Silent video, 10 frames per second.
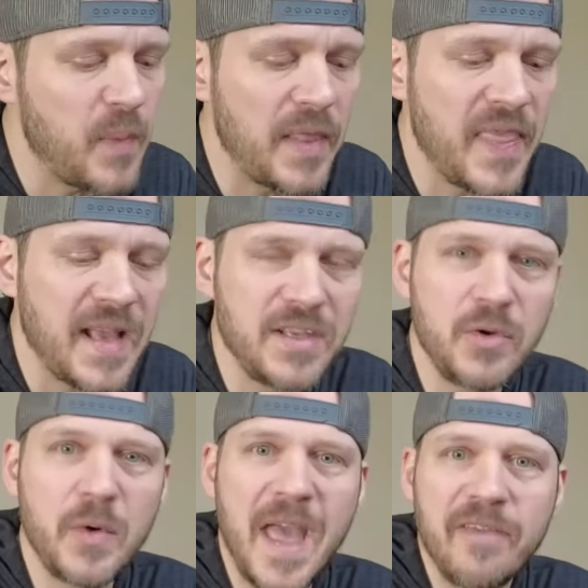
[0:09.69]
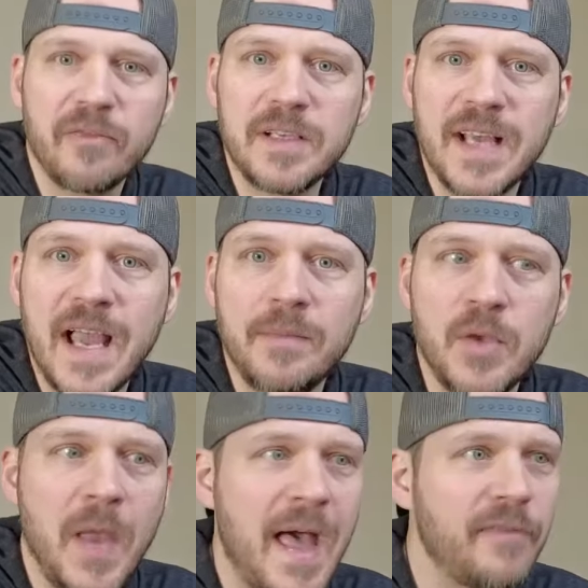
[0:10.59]
but then you, every time
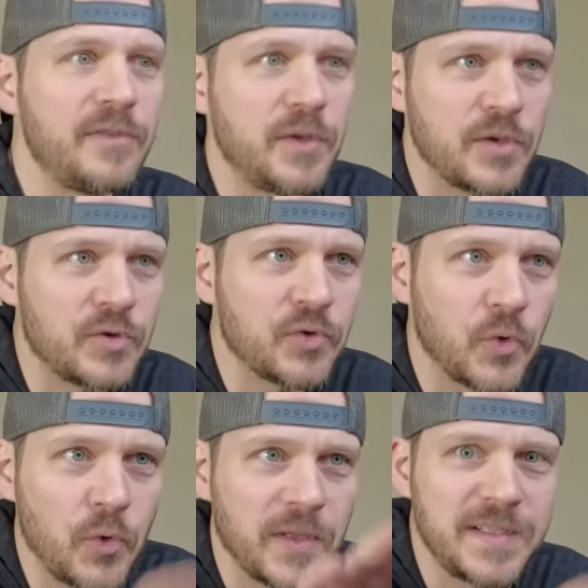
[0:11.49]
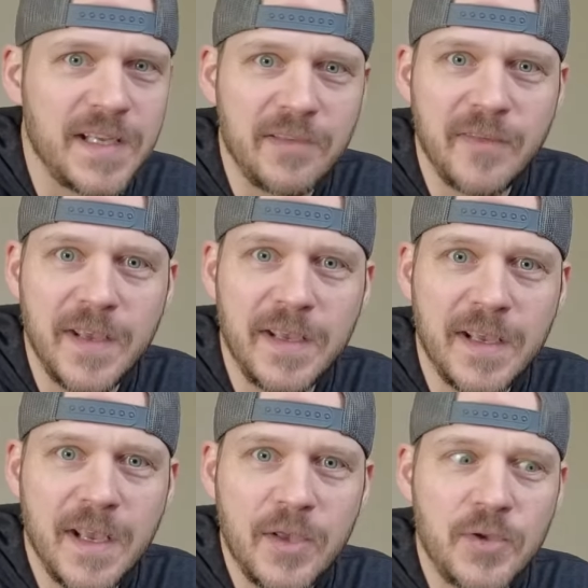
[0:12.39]
you have to control the T V,